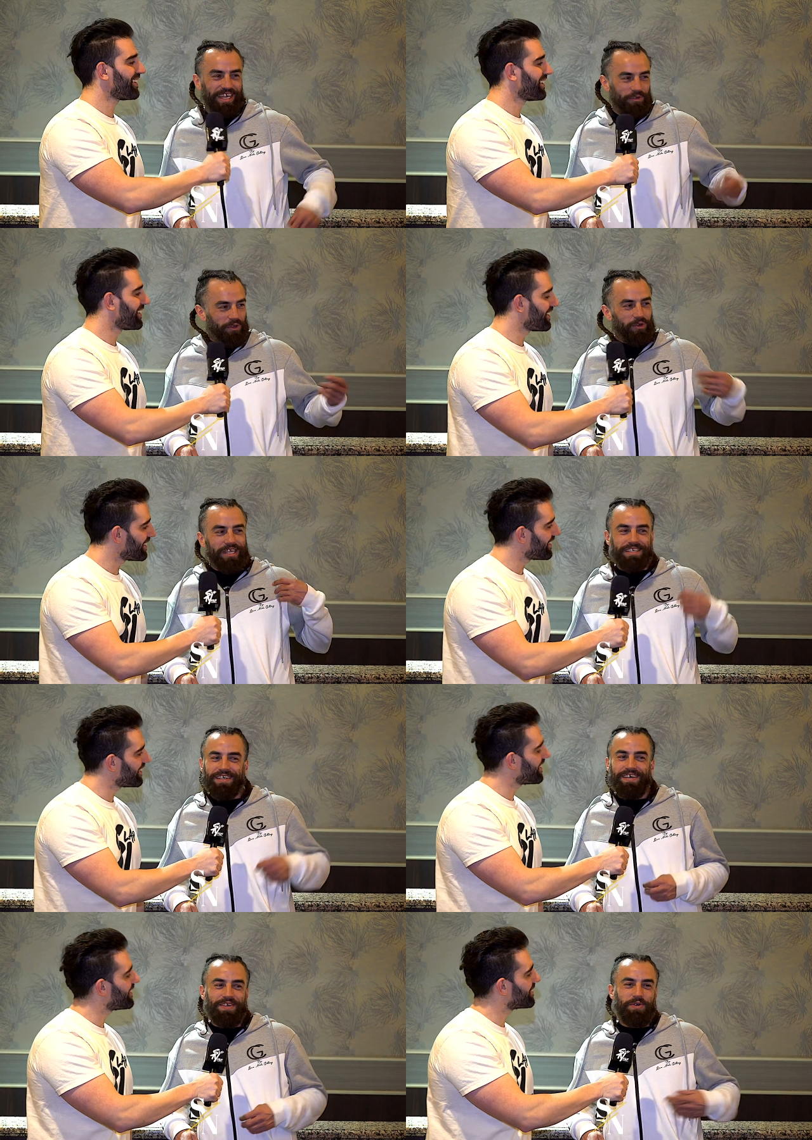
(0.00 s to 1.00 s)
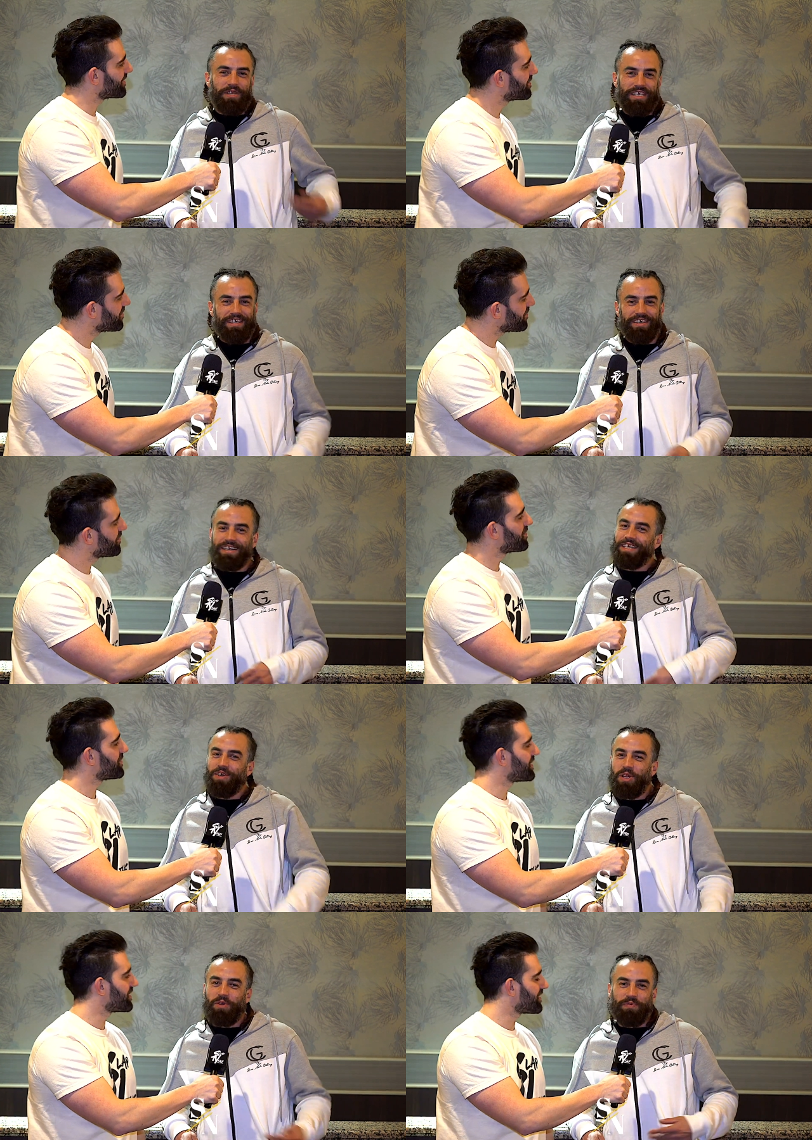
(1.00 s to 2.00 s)
Speaker 1: Yeah, we're going to Tahoe here and
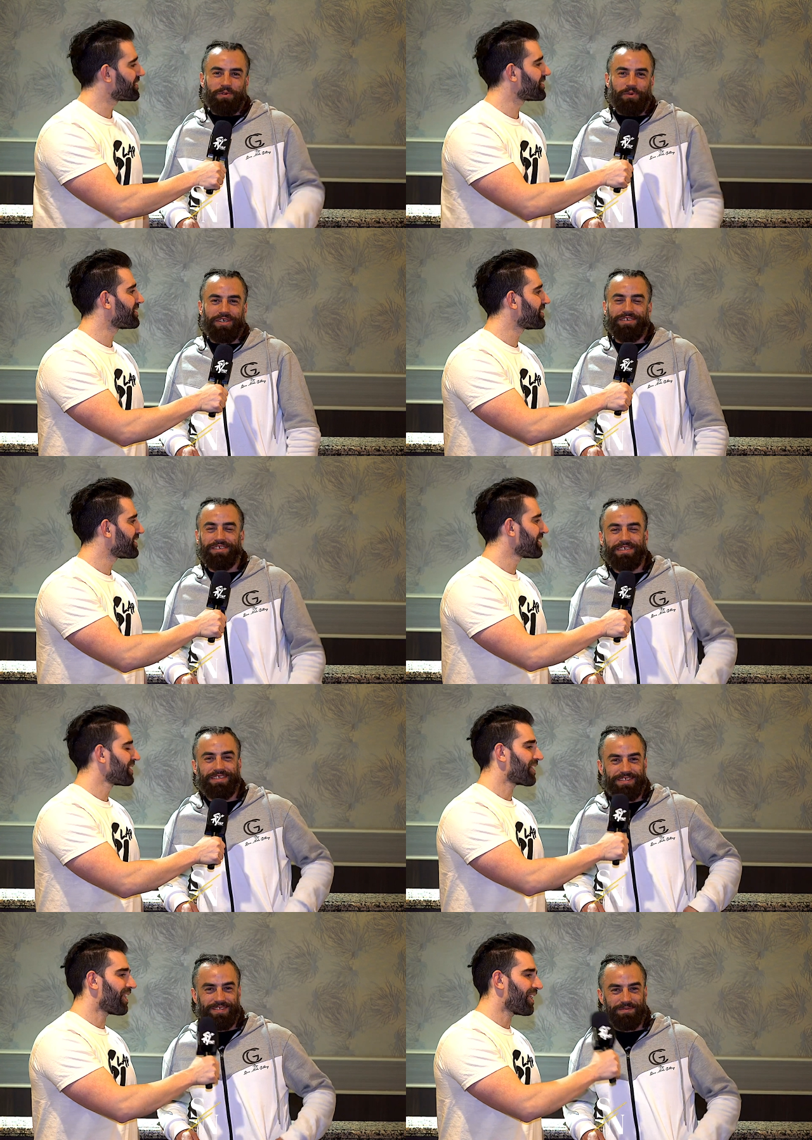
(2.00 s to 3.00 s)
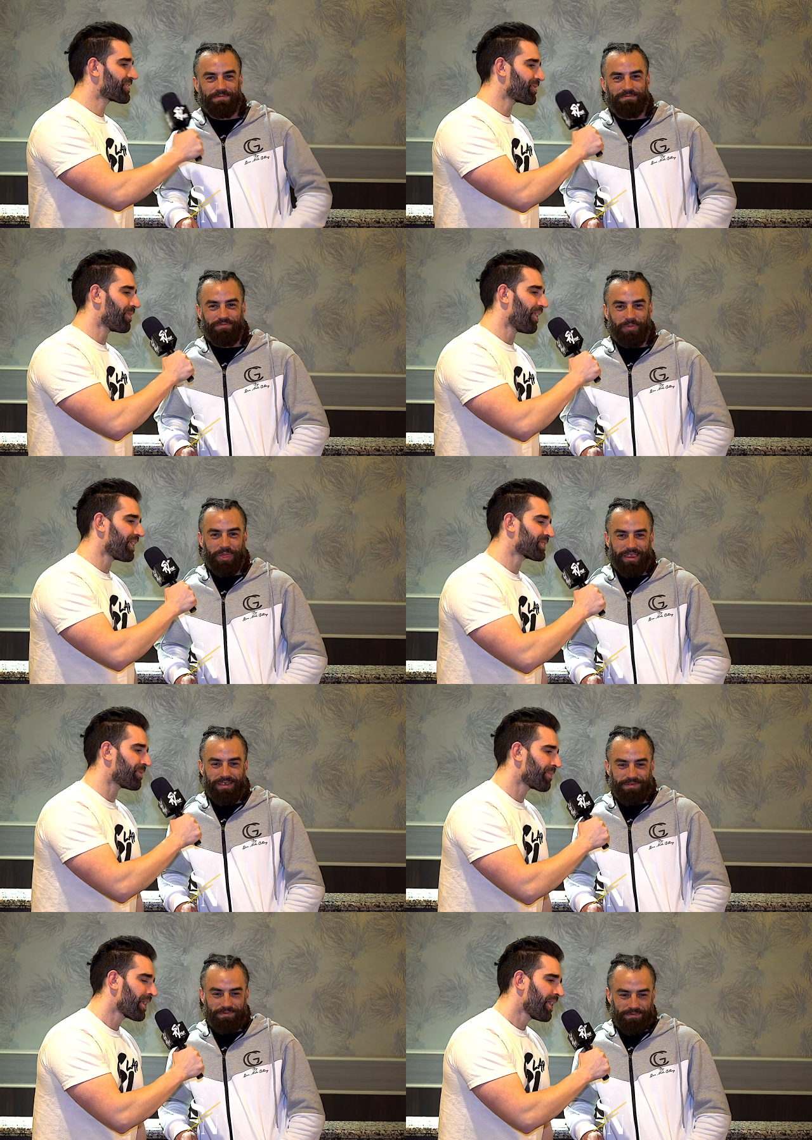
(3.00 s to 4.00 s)
all over the world.
Speaker 2: Awesome,
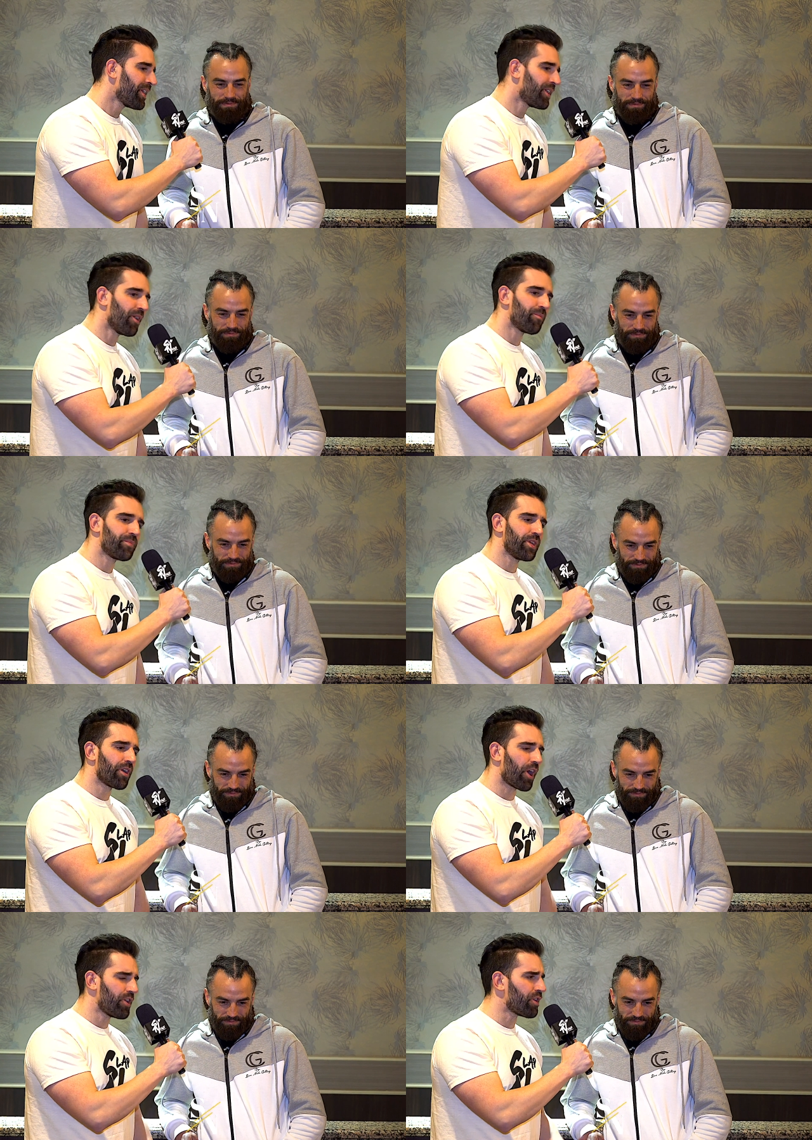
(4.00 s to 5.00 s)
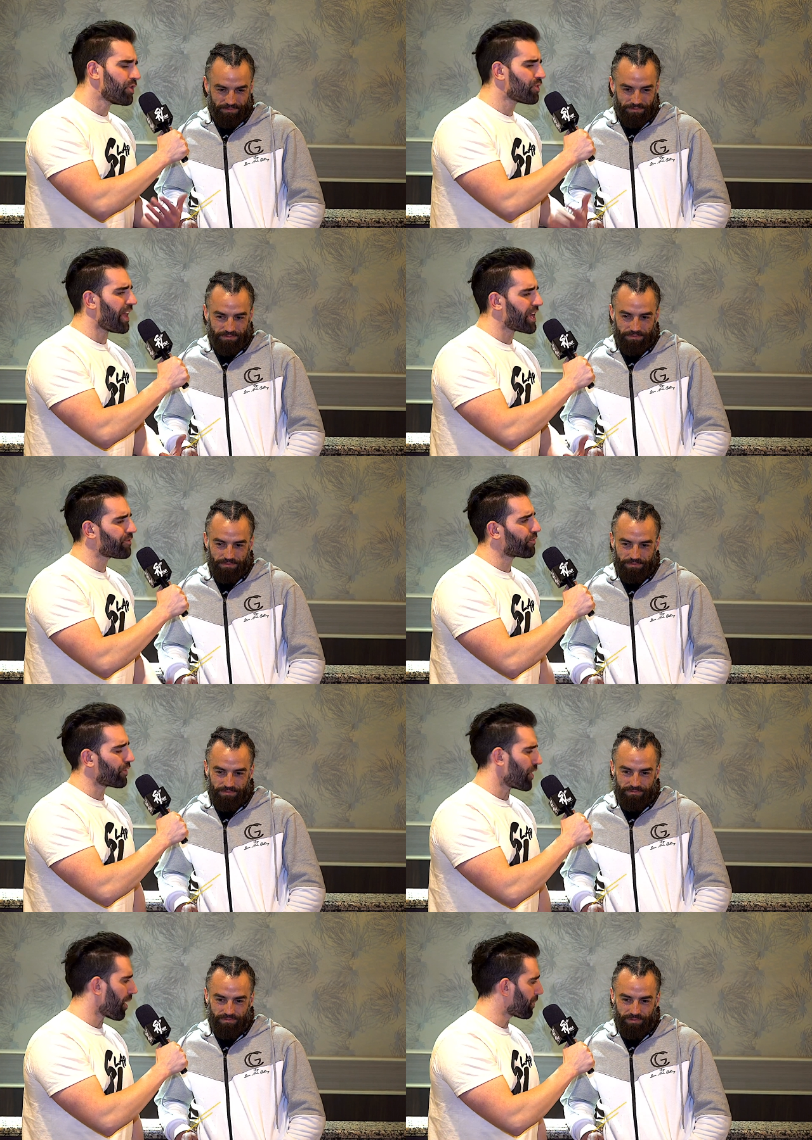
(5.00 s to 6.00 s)
awesome. You know, are you thankful
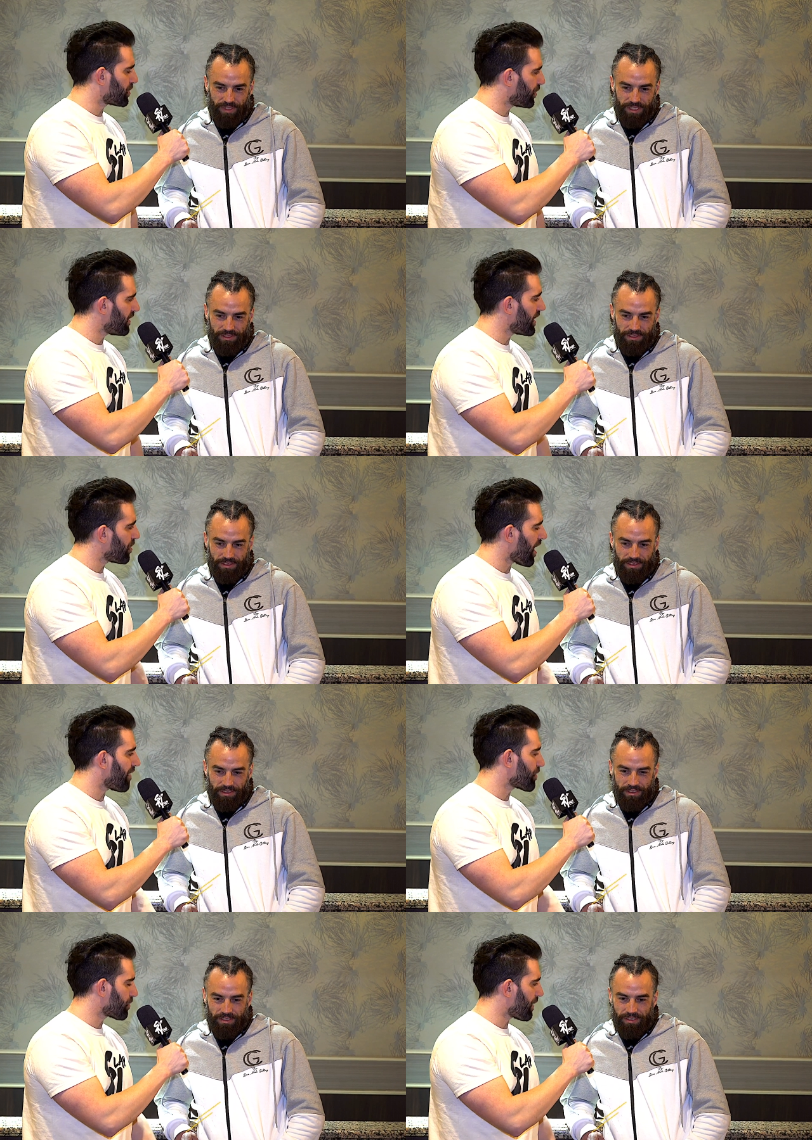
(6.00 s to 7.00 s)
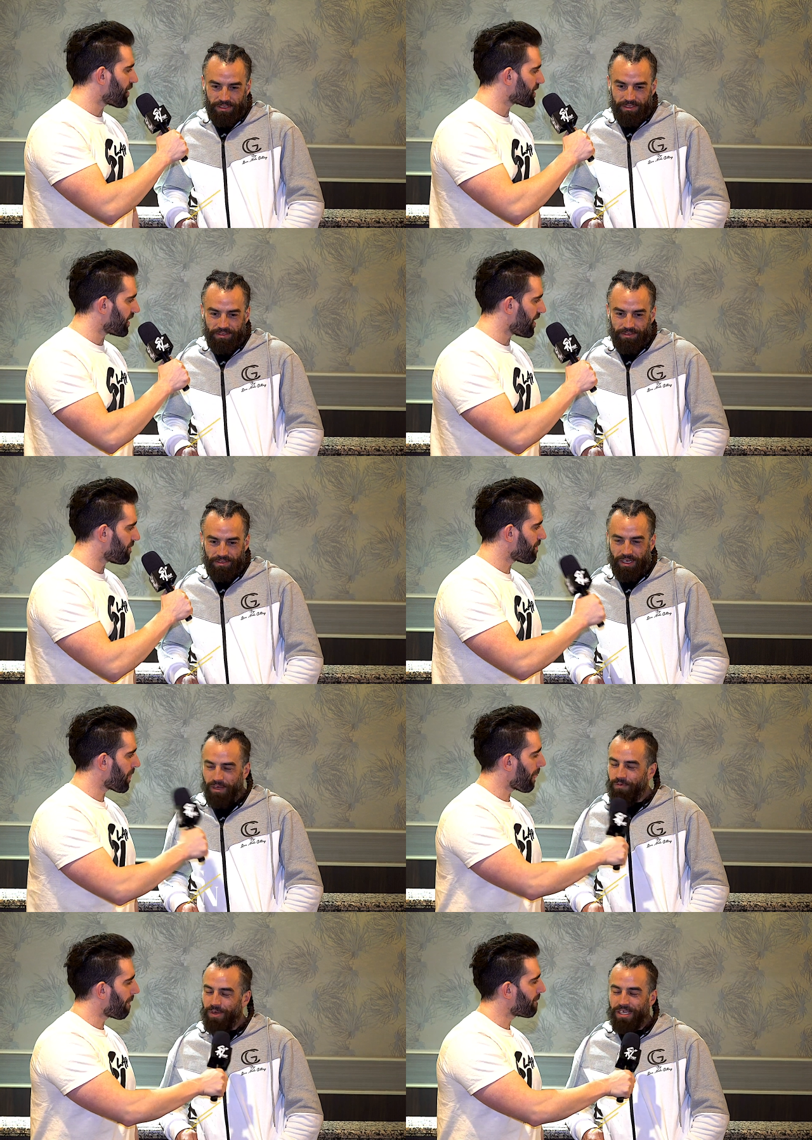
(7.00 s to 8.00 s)
for the opportunity that you have here with Power Slap?
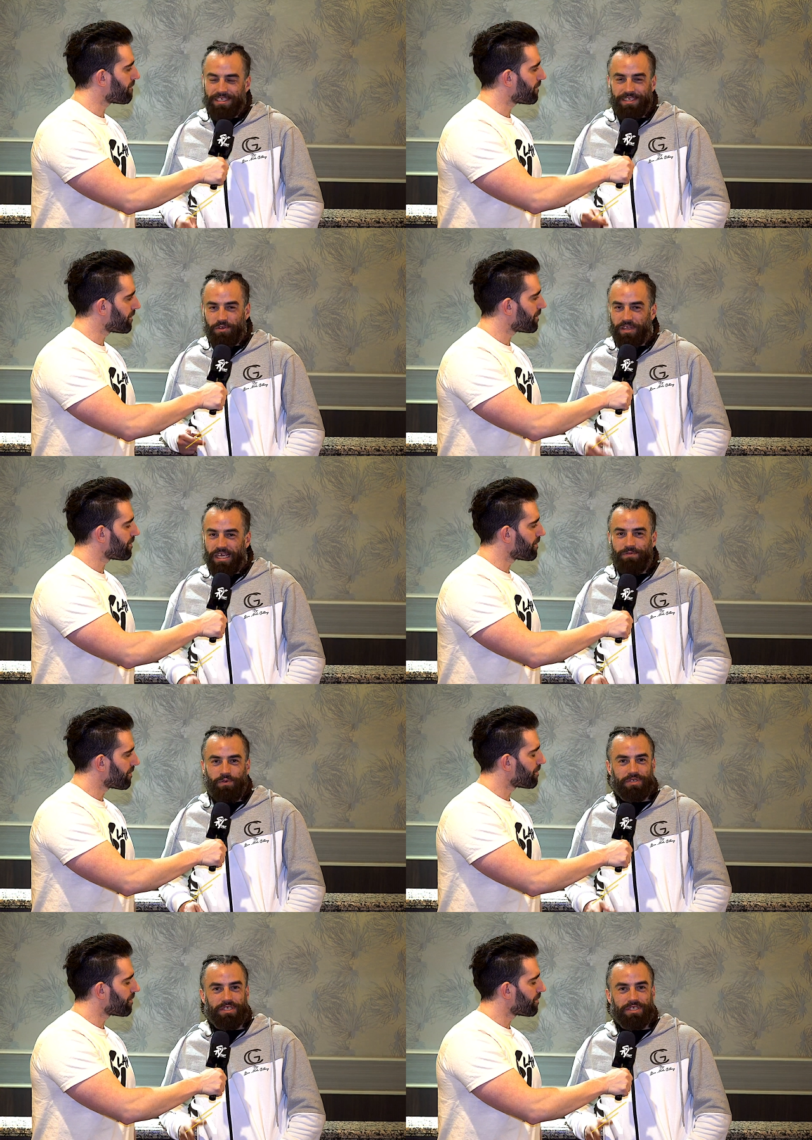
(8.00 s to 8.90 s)
Speaker 1: I'm fucking so thankful,